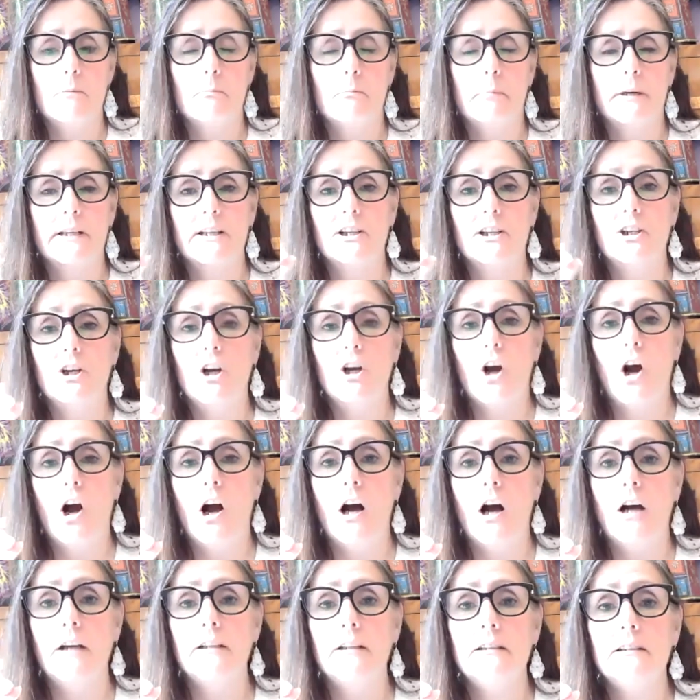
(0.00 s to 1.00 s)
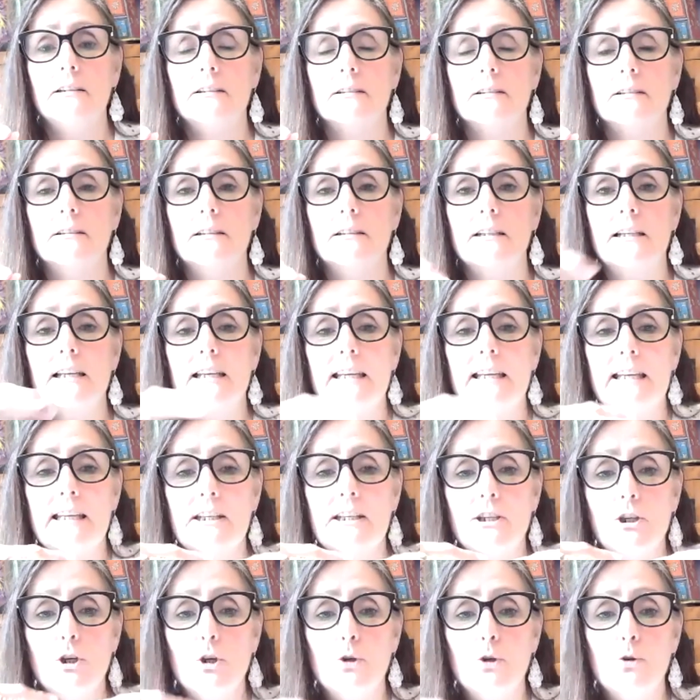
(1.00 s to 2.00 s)
but a God
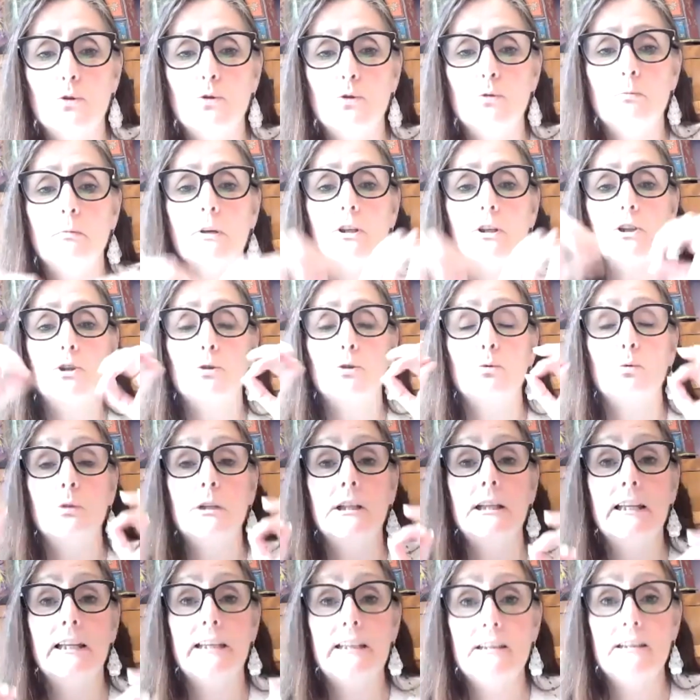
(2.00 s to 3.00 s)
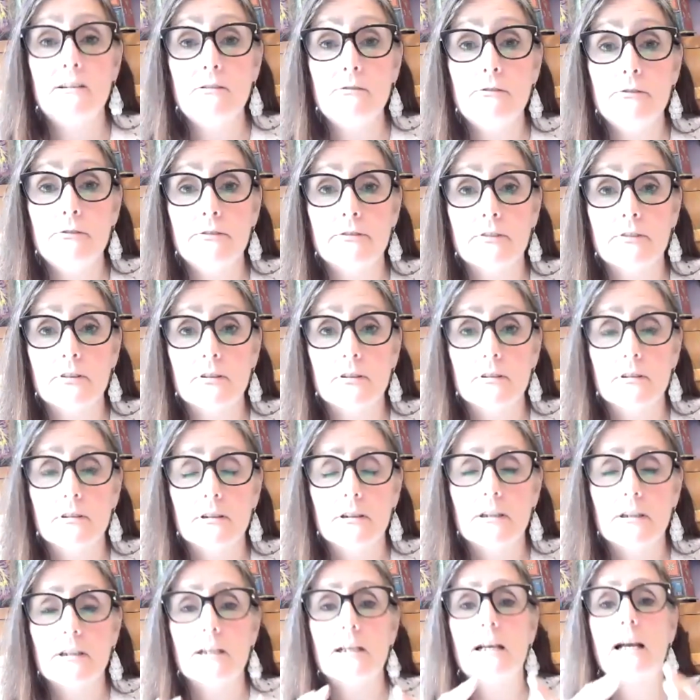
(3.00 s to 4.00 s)
in whom you live
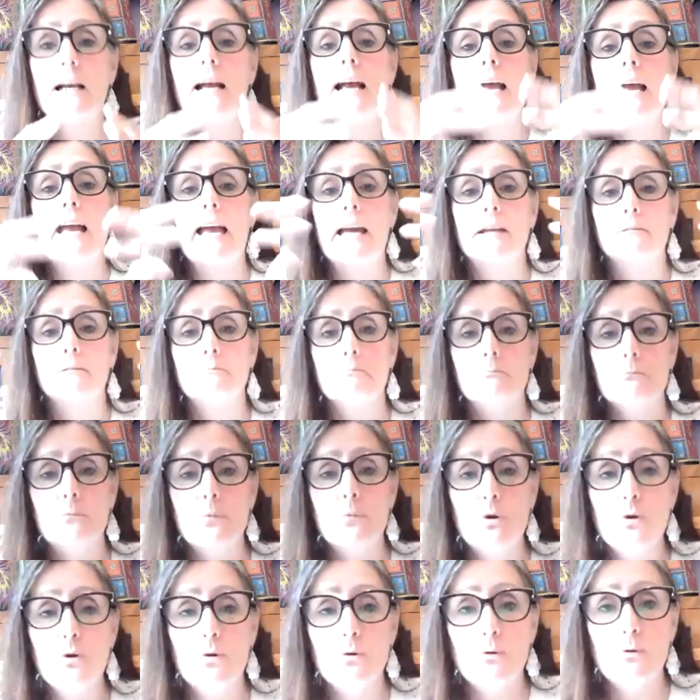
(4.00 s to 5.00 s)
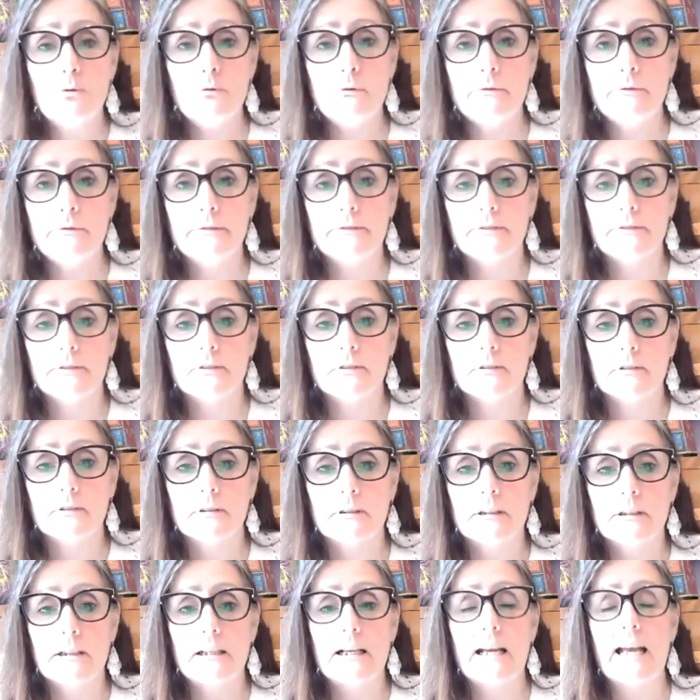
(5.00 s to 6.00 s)
and move
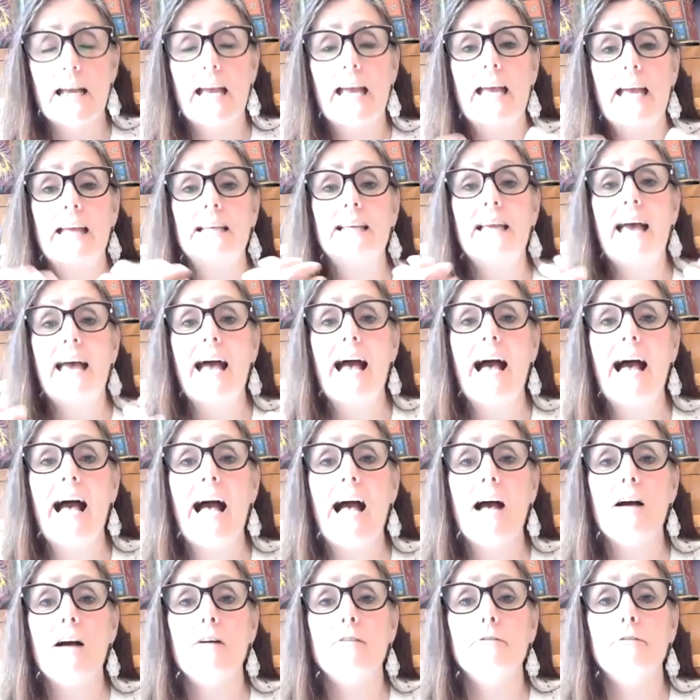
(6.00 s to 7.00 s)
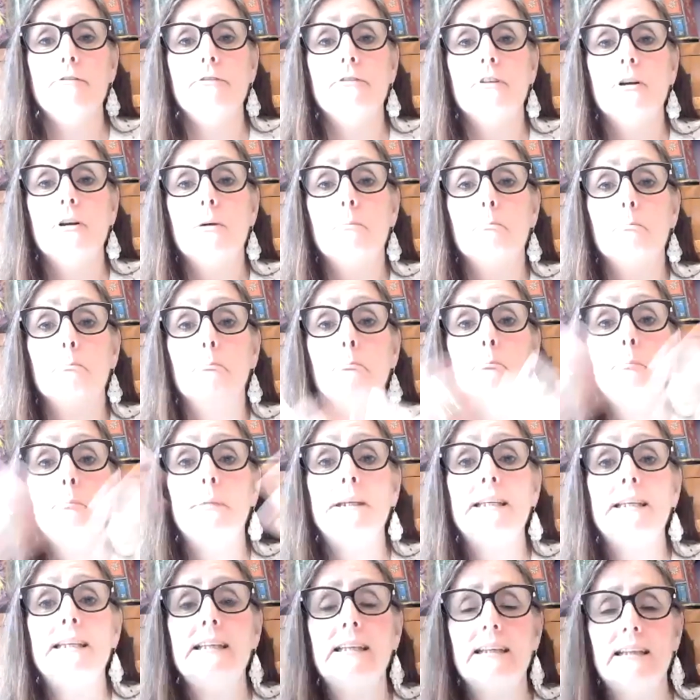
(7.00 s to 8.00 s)
and have
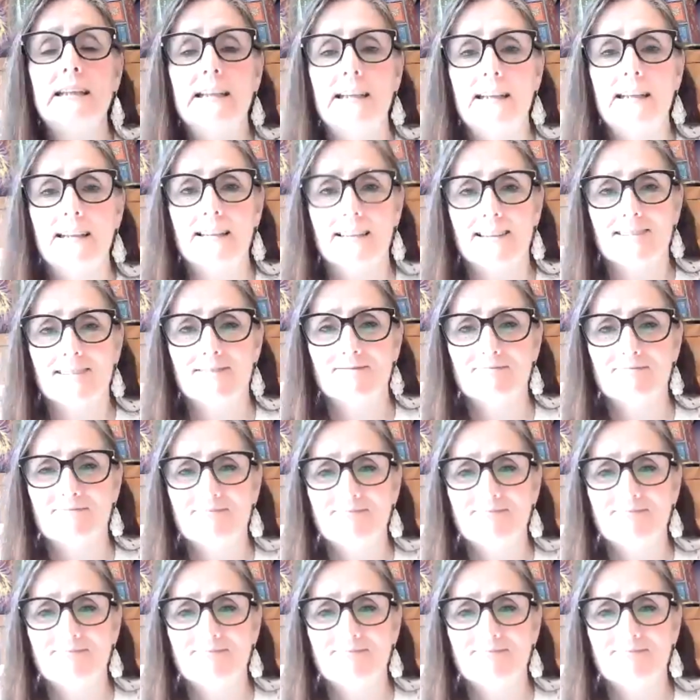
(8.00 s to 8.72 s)
being.